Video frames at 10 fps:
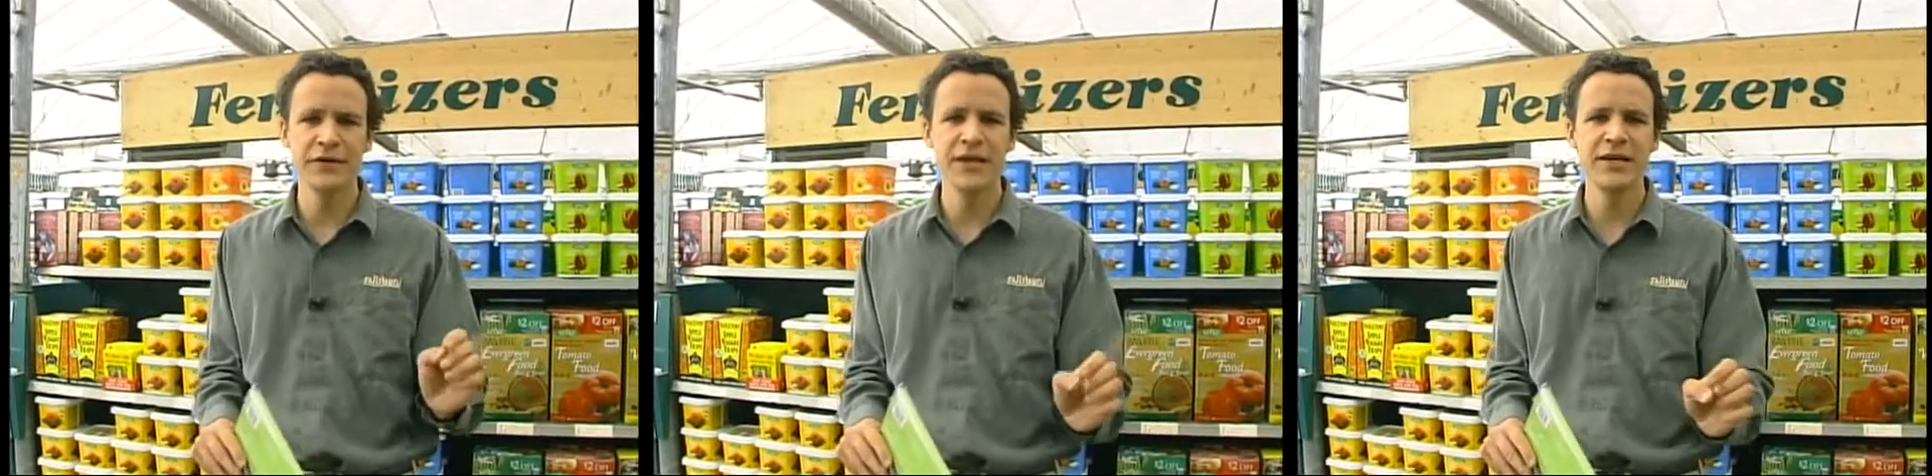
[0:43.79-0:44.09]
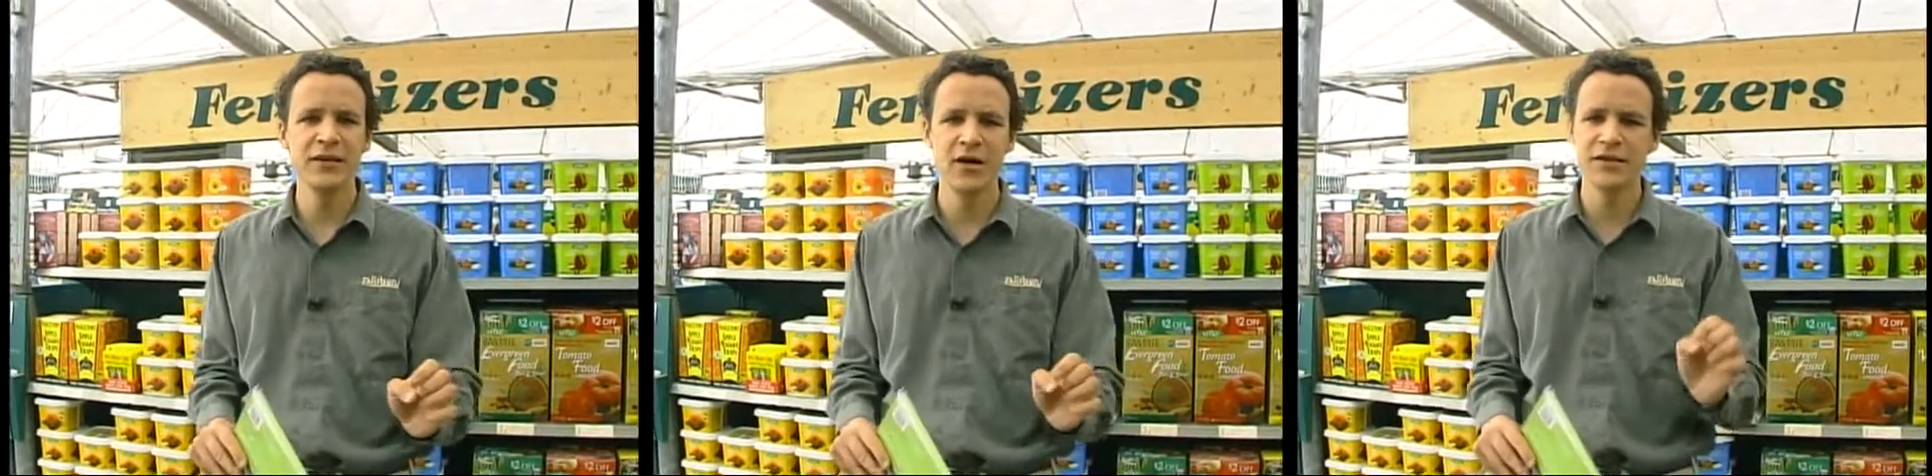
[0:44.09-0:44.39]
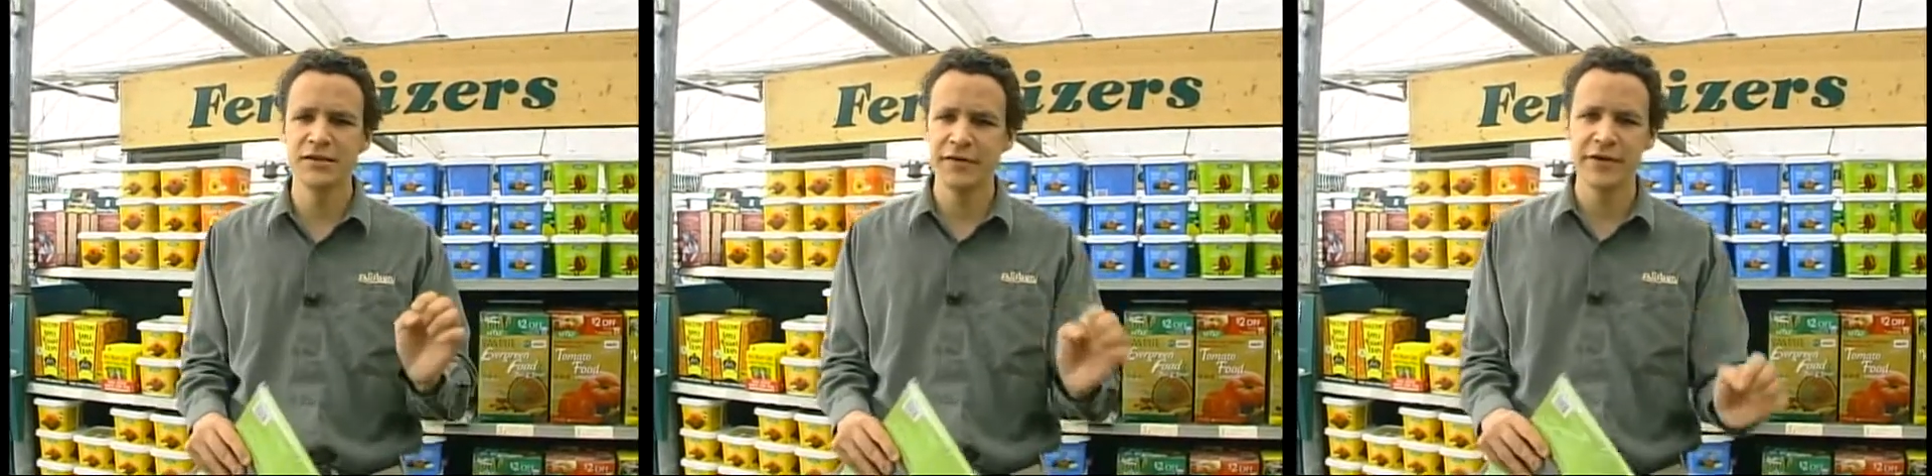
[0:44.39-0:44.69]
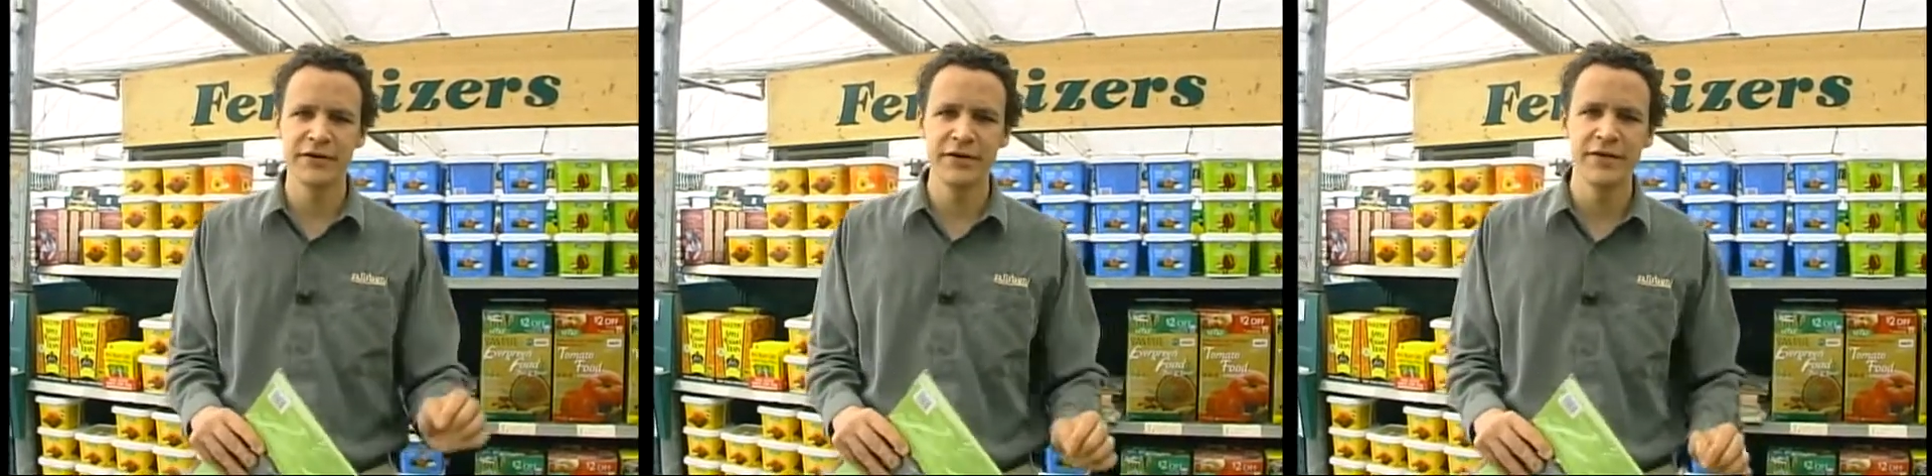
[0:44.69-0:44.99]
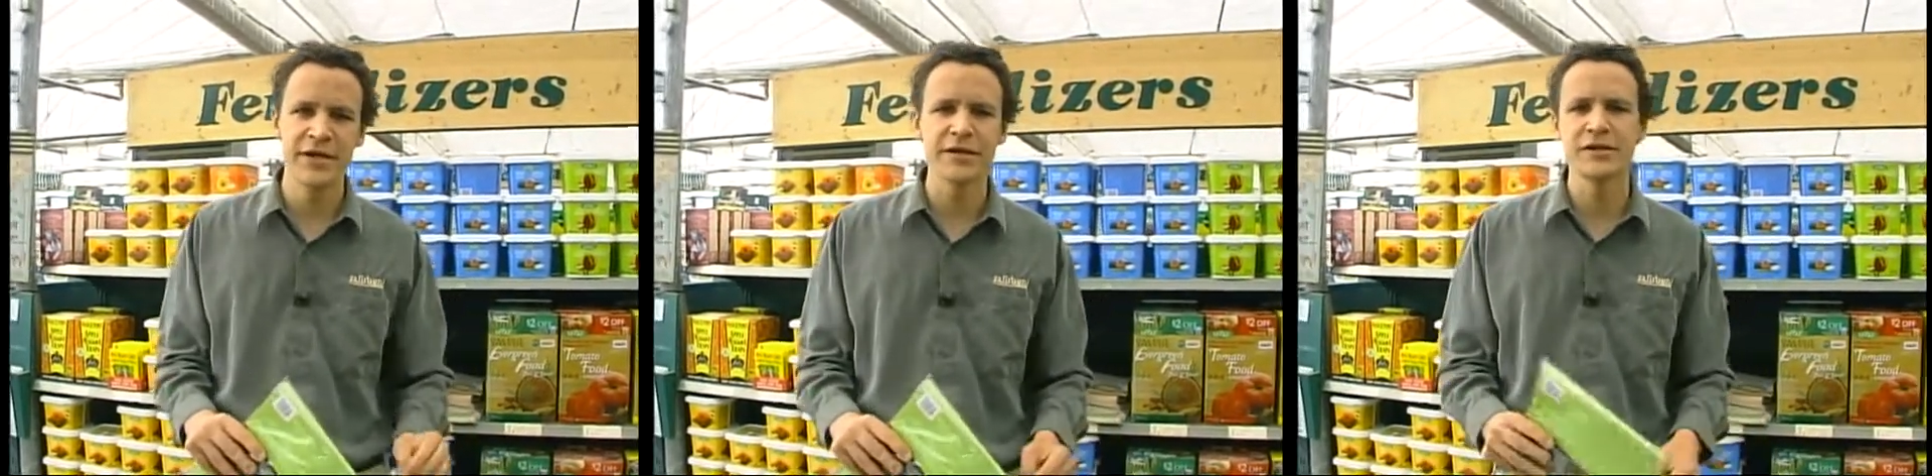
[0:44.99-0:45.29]
They eat lots of other
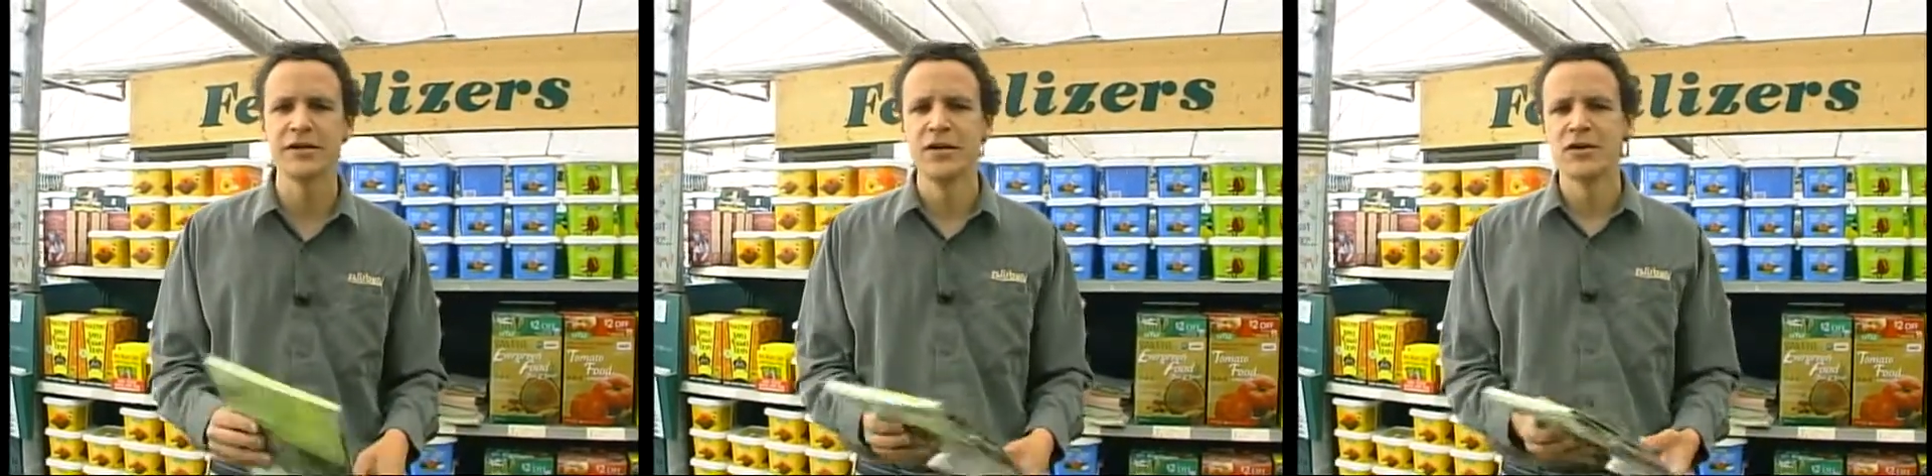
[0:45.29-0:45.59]
insects.